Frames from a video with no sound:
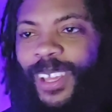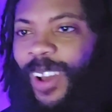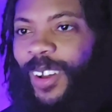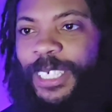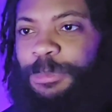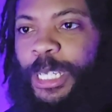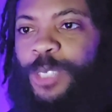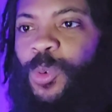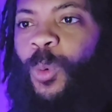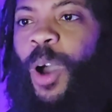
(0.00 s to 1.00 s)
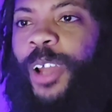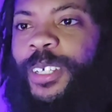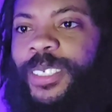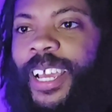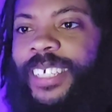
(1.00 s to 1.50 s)
on these peaceful
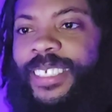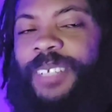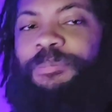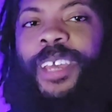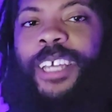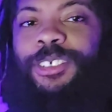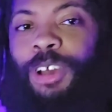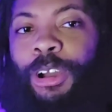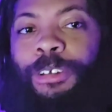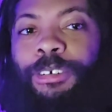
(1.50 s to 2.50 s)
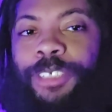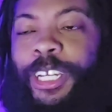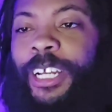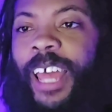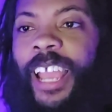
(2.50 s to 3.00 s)
waters as Toto's
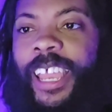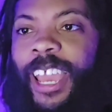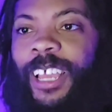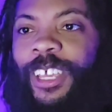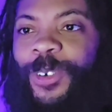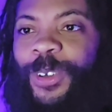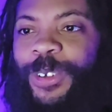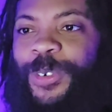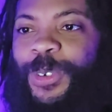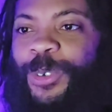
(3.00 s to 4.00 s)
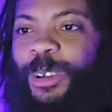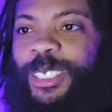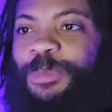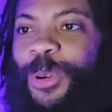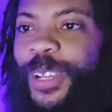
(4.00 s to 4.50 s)
here, like, yeah, you want
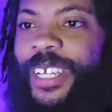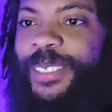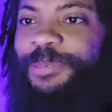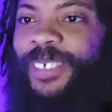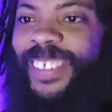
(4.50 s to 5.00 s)
some more of this?